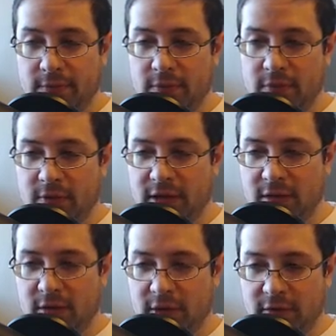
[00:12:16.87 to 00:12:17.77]
So
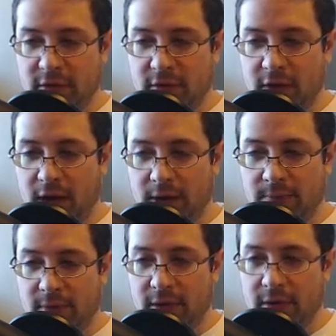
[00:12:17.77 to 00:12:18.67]
let's look at the
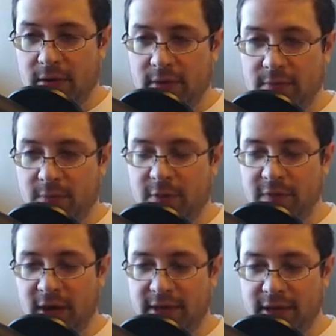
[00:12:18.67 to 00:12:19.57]
time.
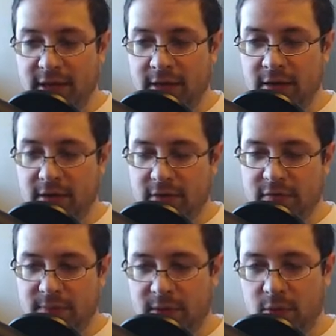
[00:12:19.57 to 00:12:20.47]
Move 19, you
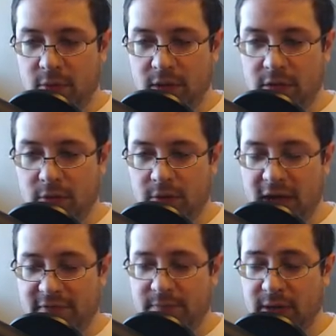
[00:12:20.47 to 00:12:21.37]
spent only
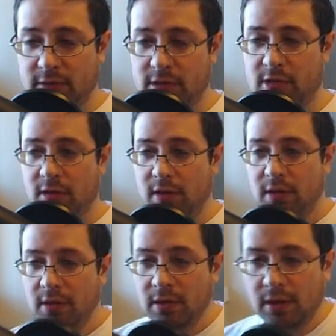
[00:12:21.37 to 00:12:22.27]
2.5 minutes.
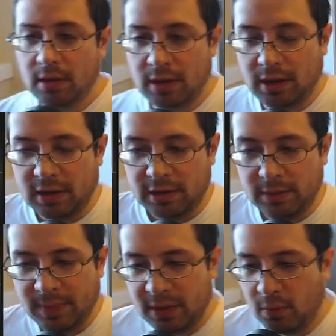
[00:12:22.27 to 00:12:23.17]

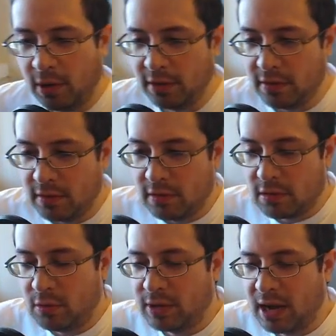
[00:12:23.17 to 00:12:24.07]
You might want to
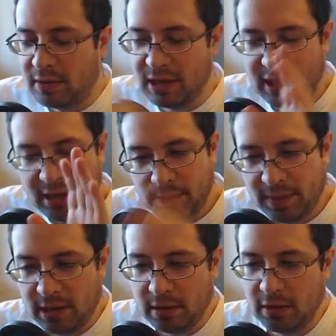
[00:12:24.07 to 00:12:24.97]
slow down a little bit.